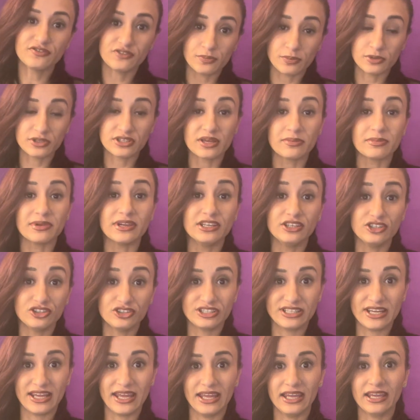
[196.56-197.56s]
you put them in your
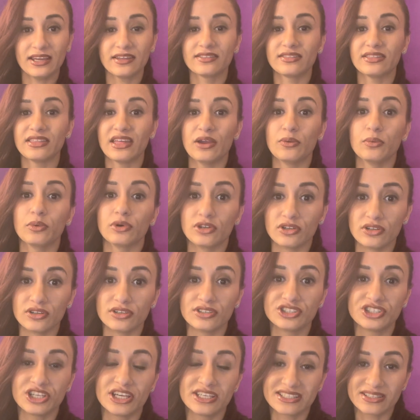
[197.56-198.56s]
tank, they will
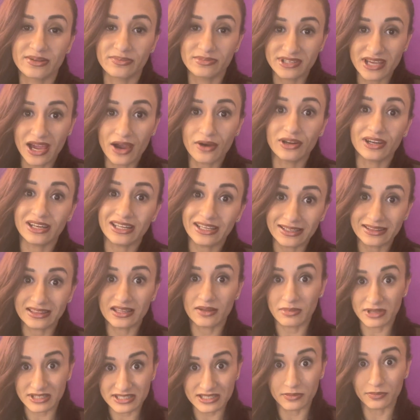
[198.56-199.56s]
chase them down and eat
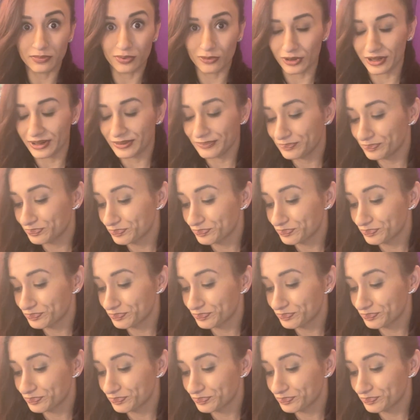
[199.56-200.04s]
them at some point.